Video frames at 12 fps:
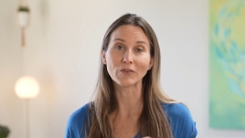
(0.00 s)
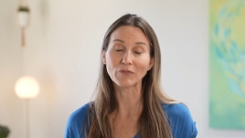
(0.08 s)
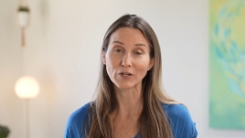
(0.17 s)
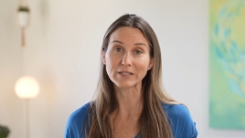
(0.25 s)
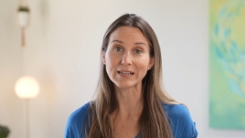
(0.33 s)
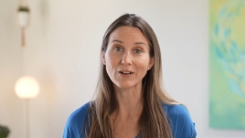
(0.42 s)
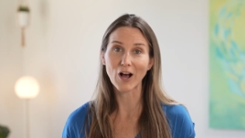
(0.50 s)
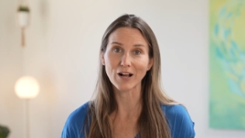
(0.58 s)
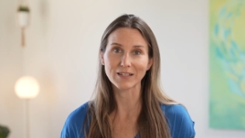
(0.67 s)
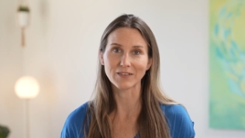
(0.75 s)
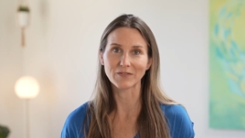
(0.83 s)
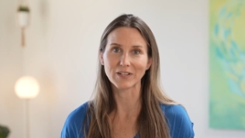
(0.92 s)
reversing
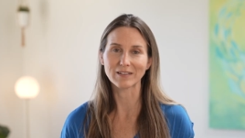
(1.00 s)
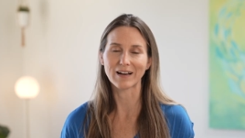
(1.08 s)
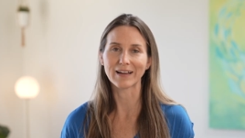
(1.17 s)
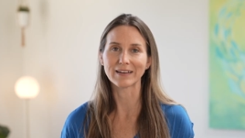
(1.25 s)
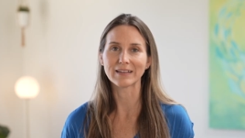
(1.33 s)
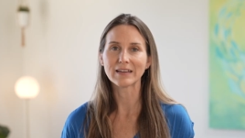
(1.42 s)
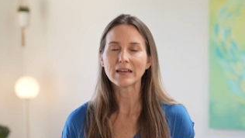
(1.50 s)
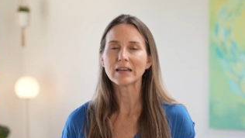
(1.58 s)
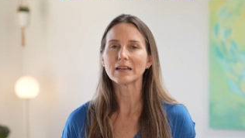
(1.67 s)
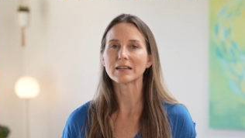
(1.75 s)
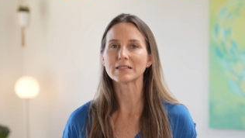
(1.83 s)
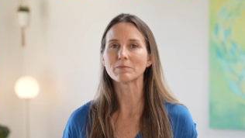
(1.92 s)
cognitive decline
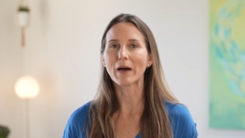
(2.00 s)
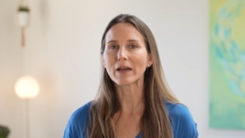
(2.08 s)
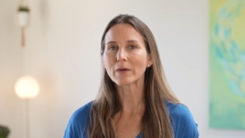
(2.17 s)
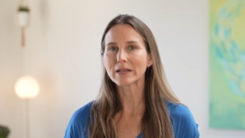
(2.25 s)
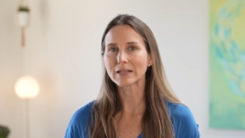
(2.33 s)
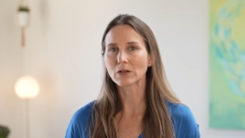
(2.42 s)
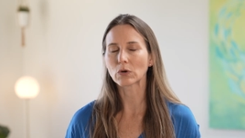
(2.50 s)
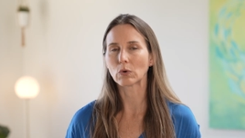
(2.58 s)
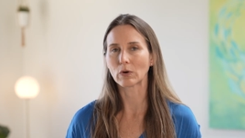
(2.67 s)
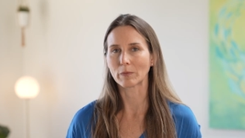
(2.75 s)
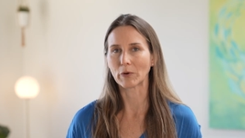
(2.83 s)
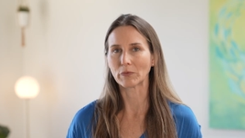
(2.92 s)
is bioidentical
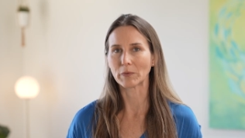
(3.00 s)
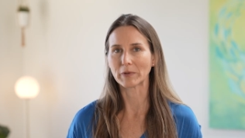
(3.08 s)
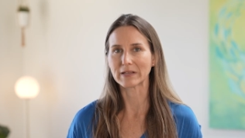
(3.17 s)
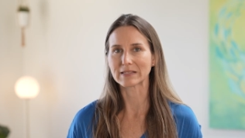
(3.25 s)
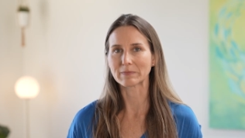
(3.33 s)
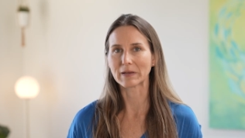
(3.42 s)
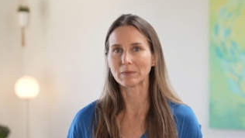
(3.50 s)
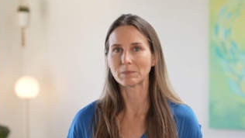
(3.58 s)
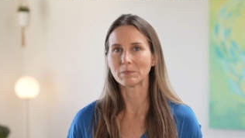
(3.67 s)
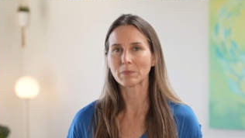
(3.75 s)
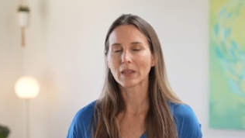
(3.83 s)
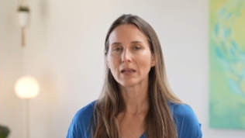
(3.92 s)
hormone replacement.
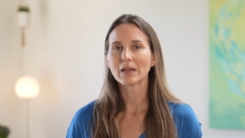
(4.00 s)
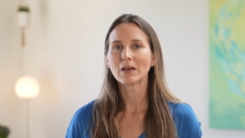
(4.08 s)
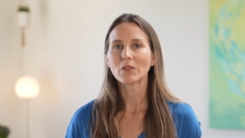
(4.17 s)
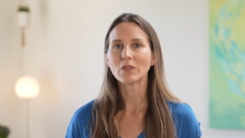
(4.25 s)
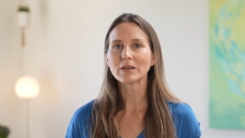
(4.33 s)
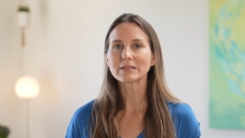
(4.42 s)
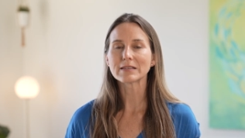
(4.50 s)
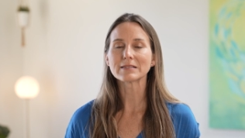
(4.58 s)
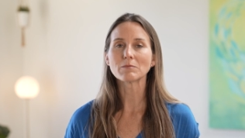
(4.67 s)
This is